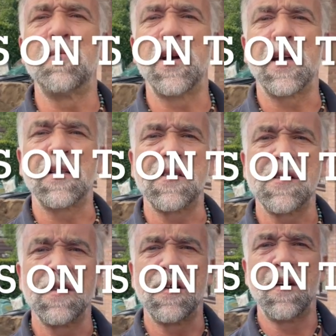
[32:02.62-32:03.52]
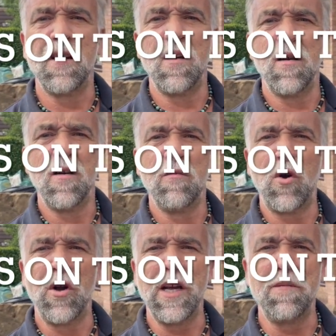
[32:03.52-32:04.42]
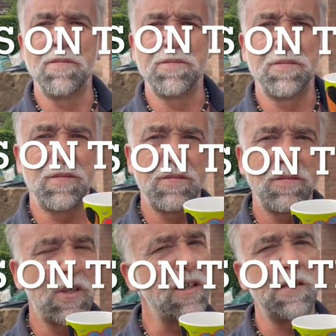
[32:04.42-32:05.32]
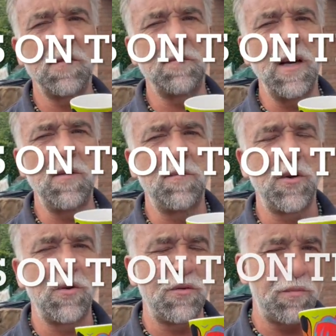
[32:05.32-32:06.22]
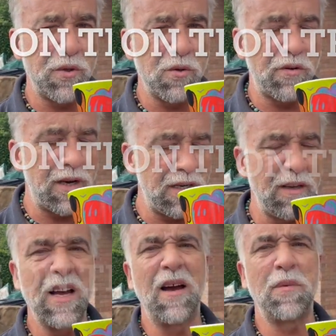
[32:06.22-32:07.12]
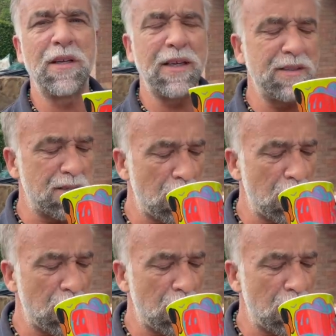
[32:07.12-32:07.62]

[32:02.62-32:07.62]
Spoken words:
Bricks. Morning. Customer's made me a beer of brew already. Happy days.